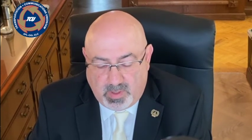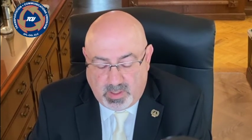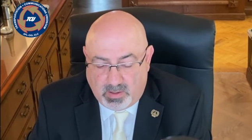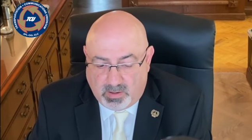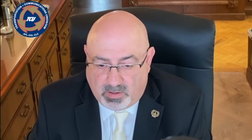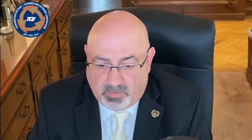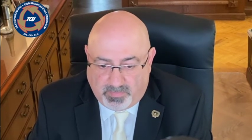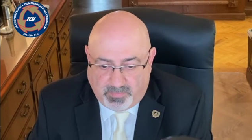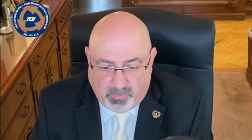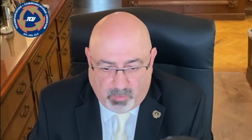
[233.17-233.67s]

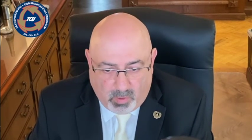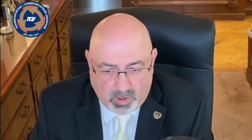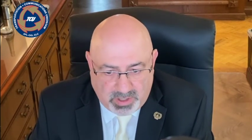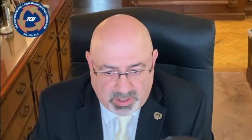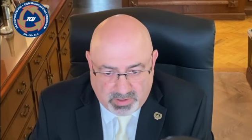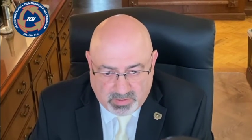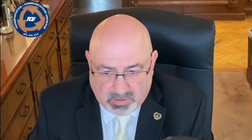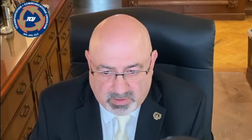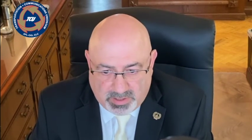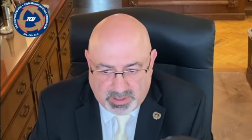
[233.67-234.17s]

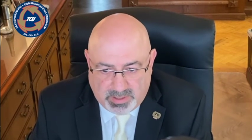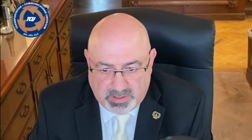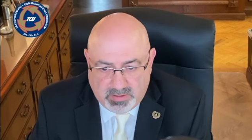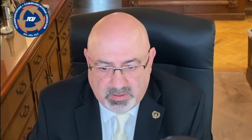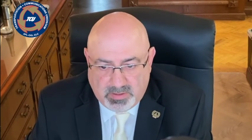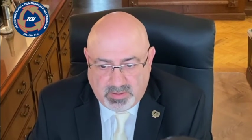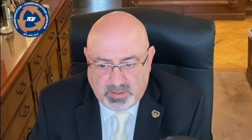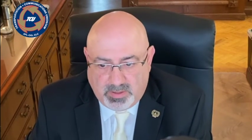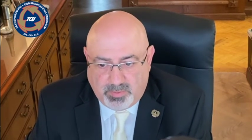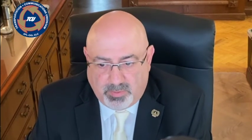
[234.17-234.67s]
Unfortunately,
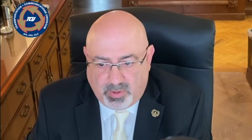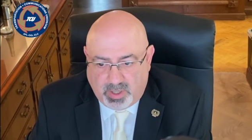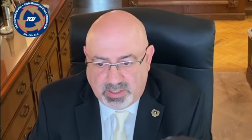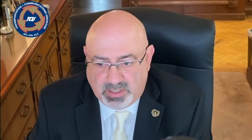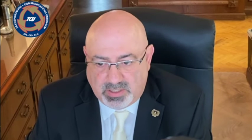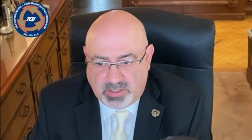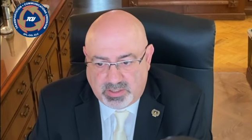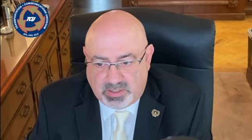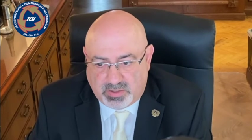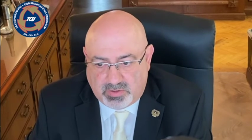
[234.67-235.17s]

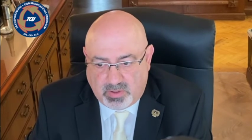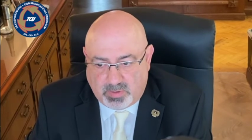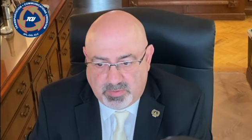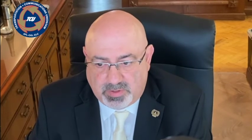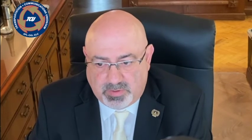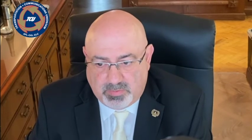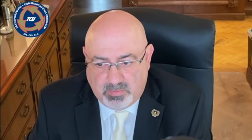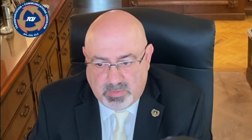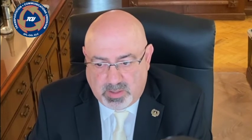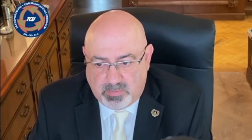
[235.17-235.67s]
President
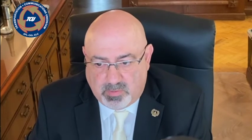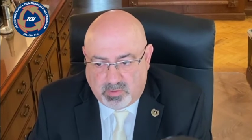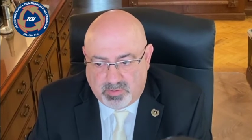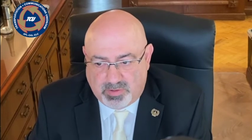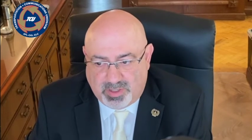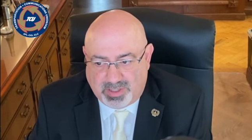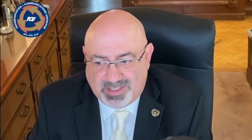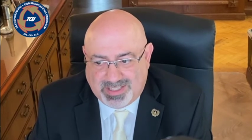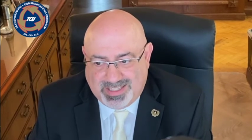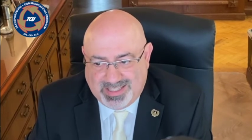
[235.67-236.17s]
Trump's memo
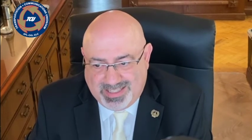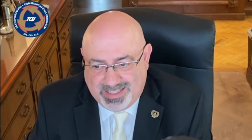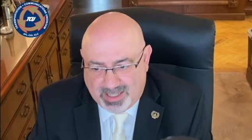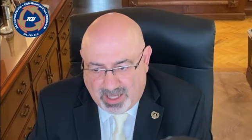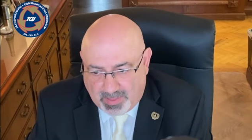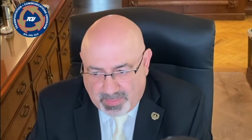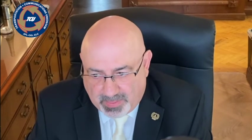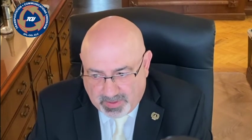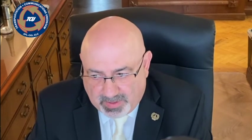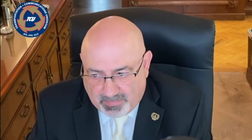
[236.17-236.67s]
does
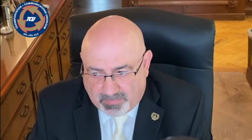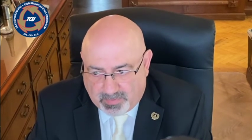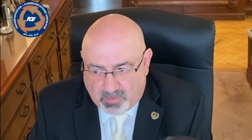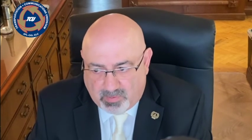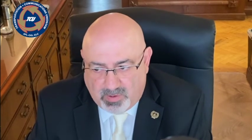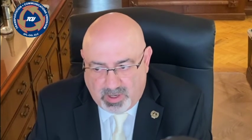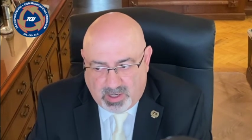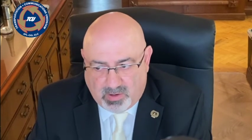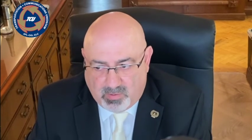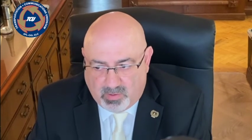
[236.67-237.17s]
nothing for
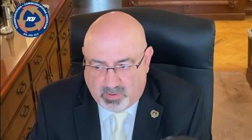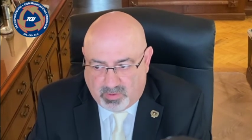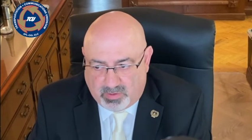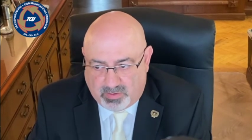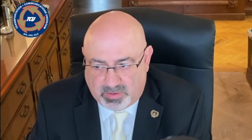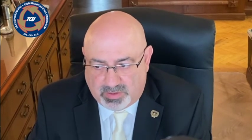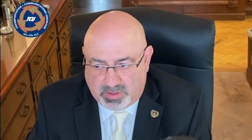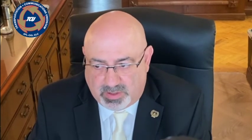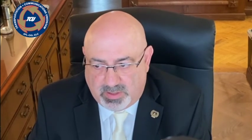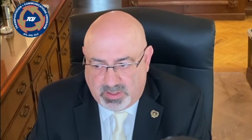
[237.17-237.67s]

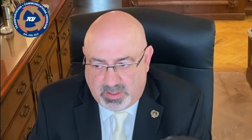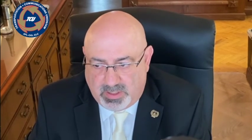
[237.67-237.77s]
railroaders,